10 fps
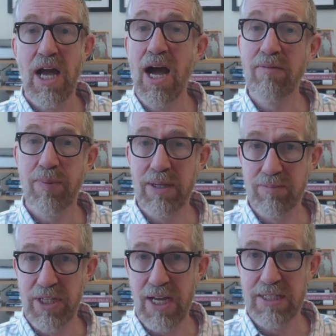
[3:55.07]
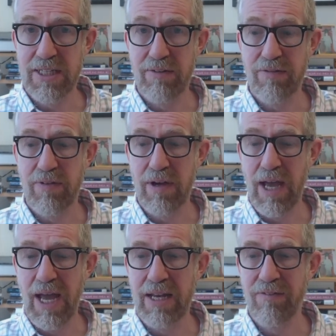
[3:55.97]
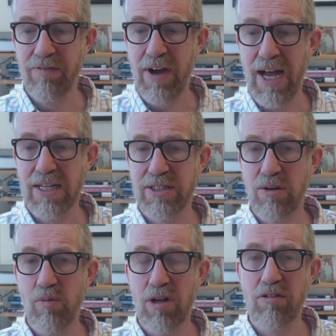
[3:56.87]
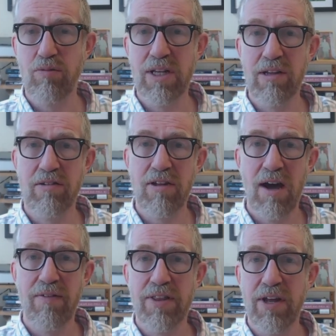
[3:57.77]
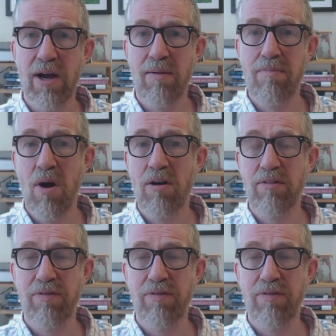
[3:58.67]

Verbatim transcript: can't be objective. And in fact, once we discover that our moral